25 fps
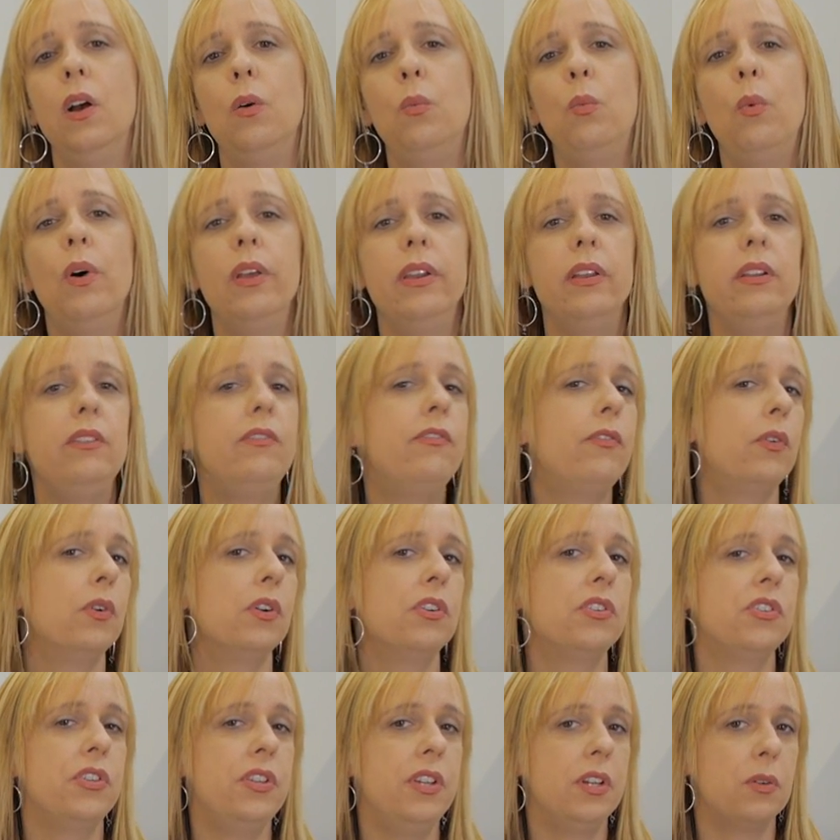One
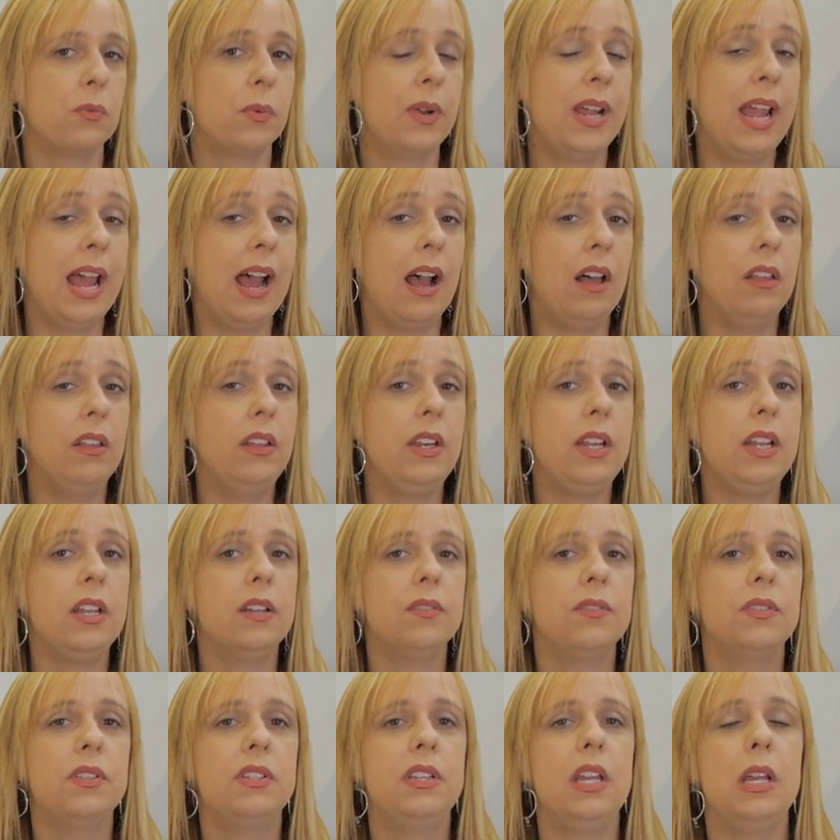unfortunate reality
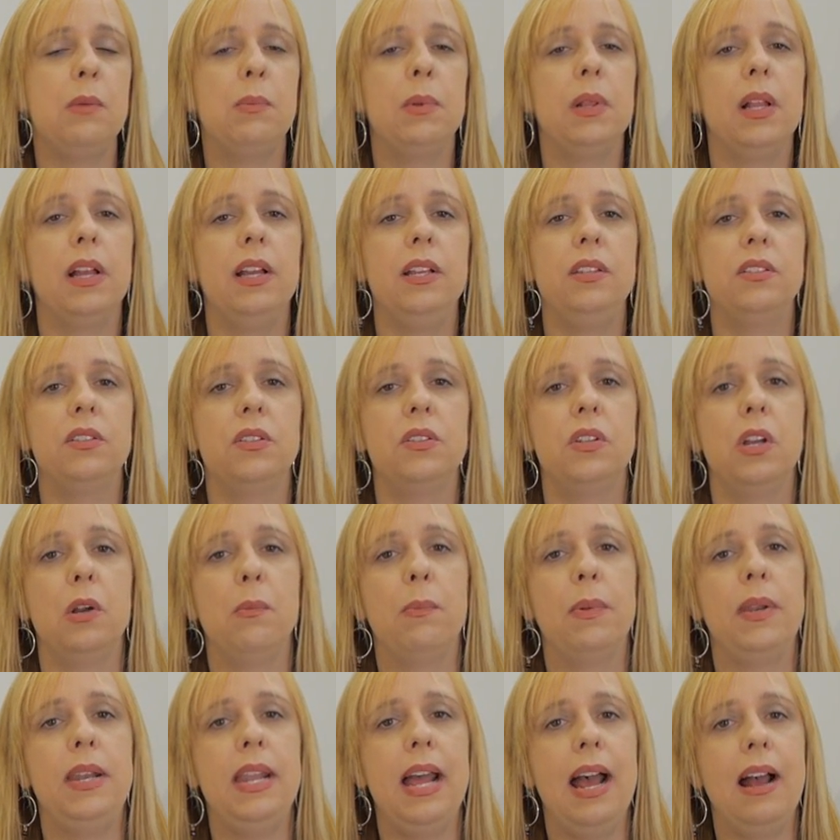of stable
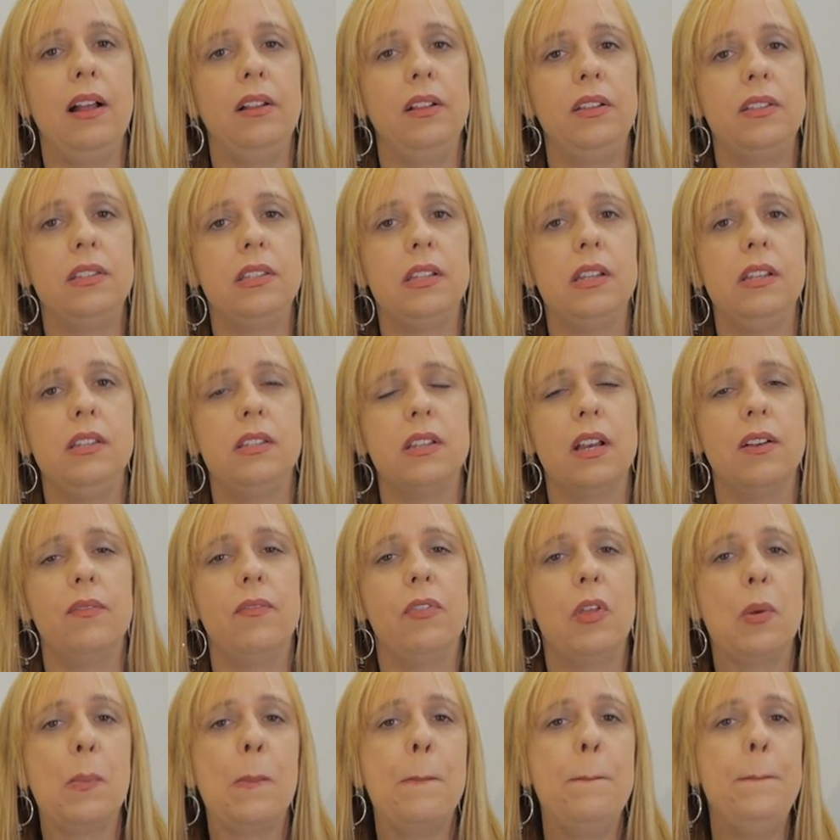isotope analyses
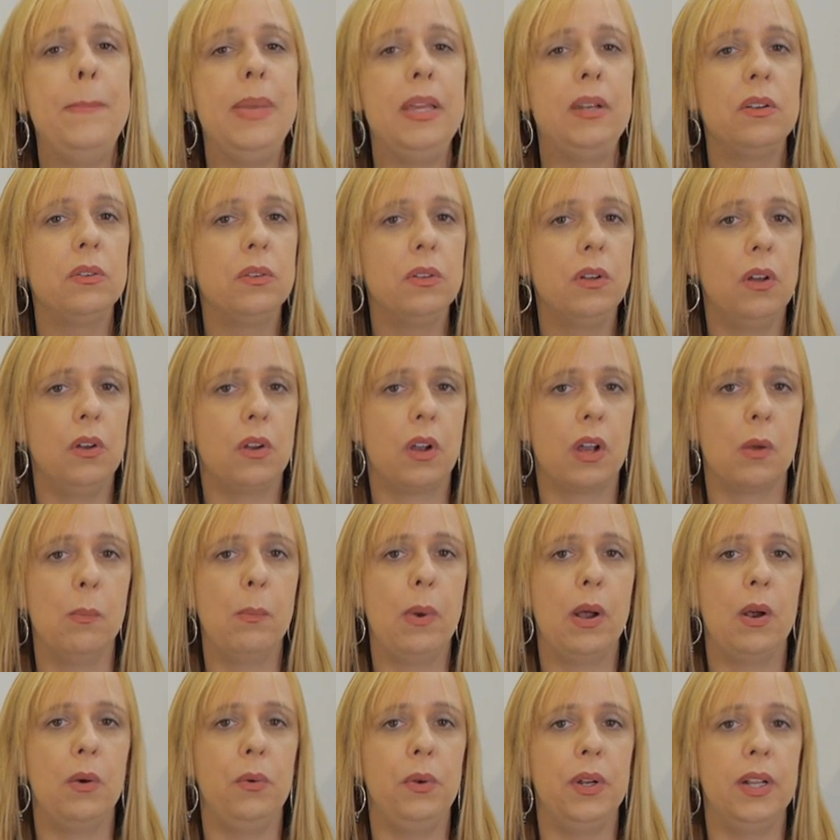of the mineral
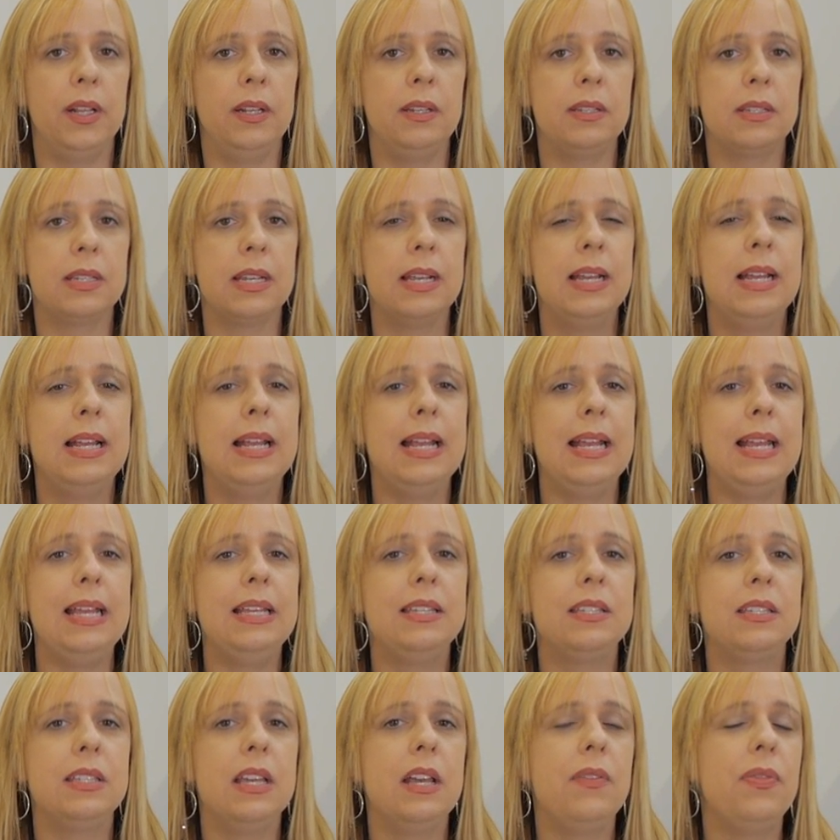component
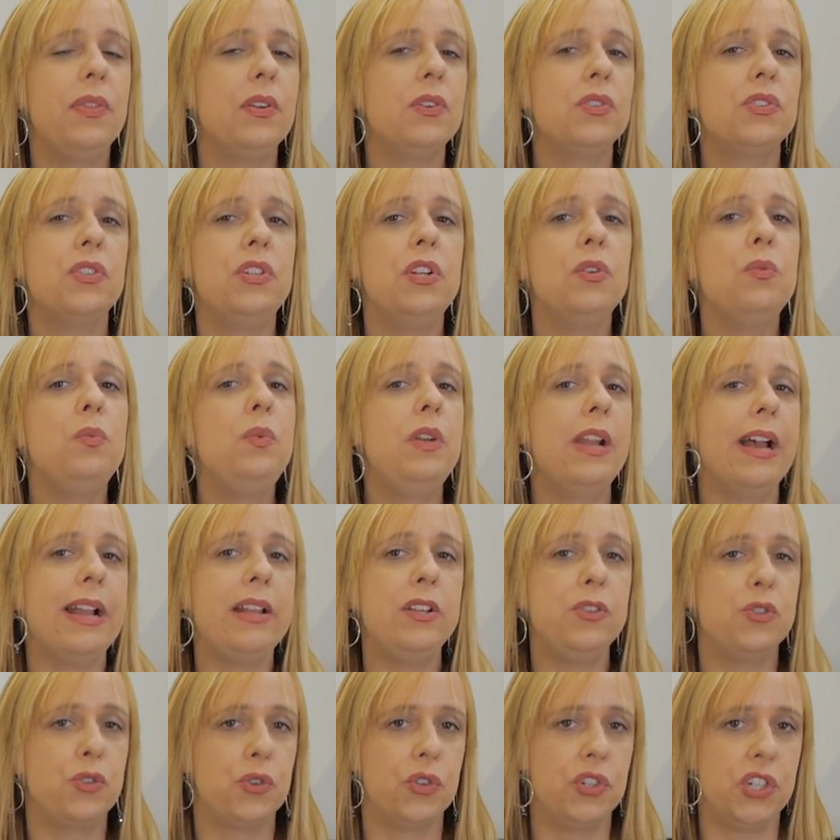is that there's no
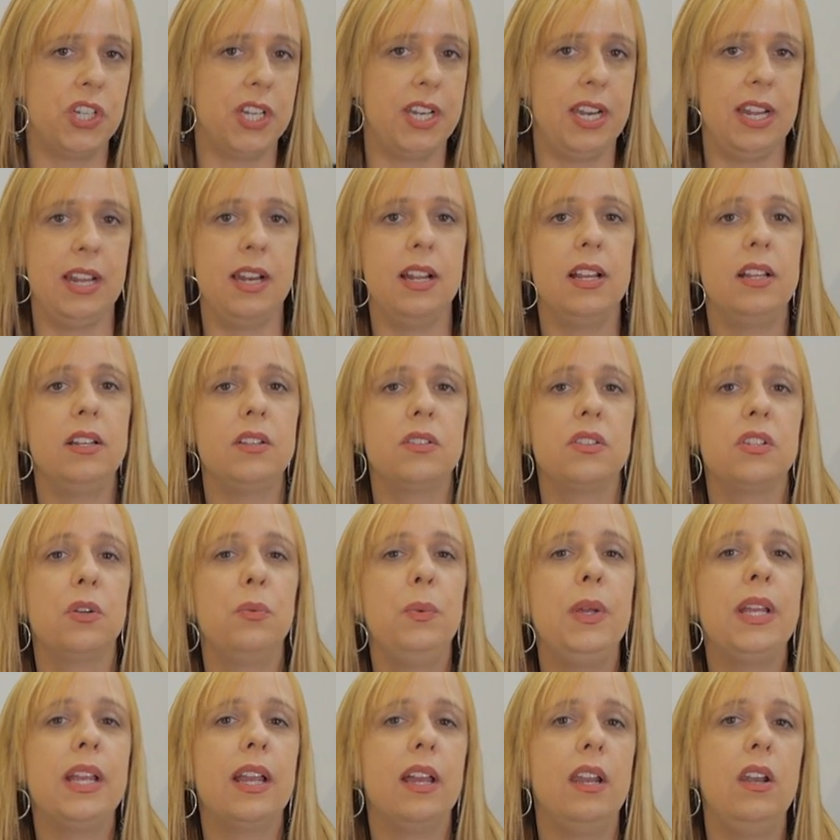nitrogen in it, so
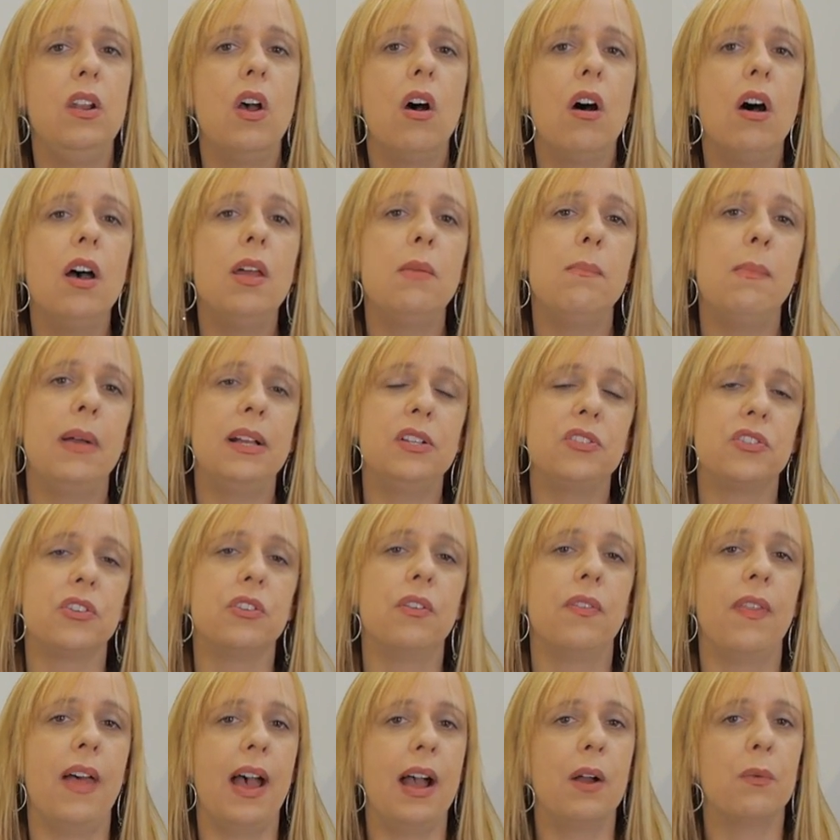we cannot
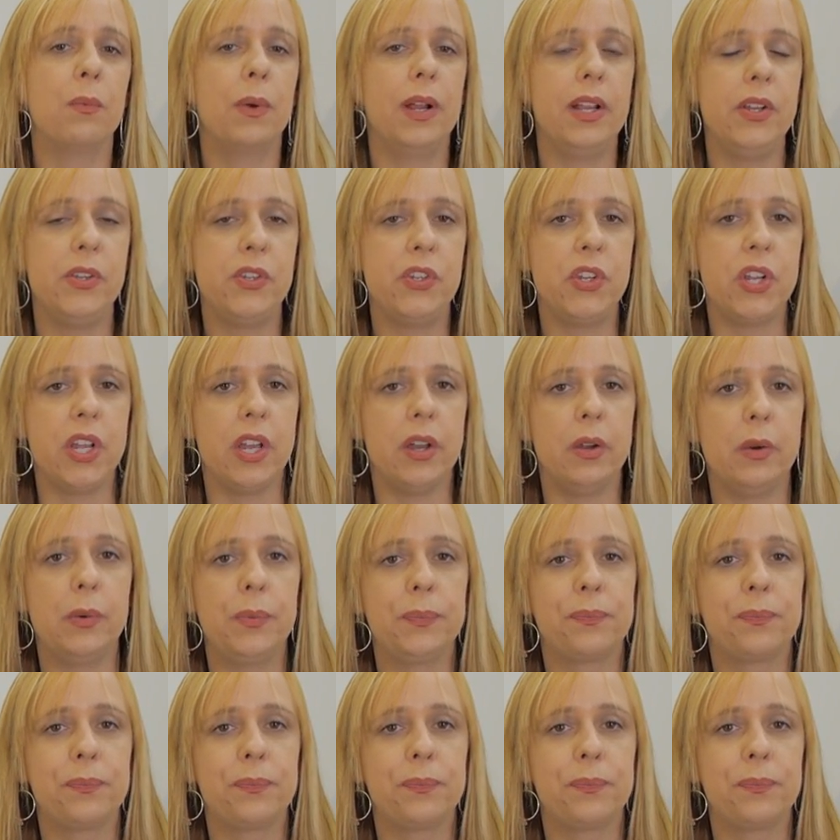measure that ratio.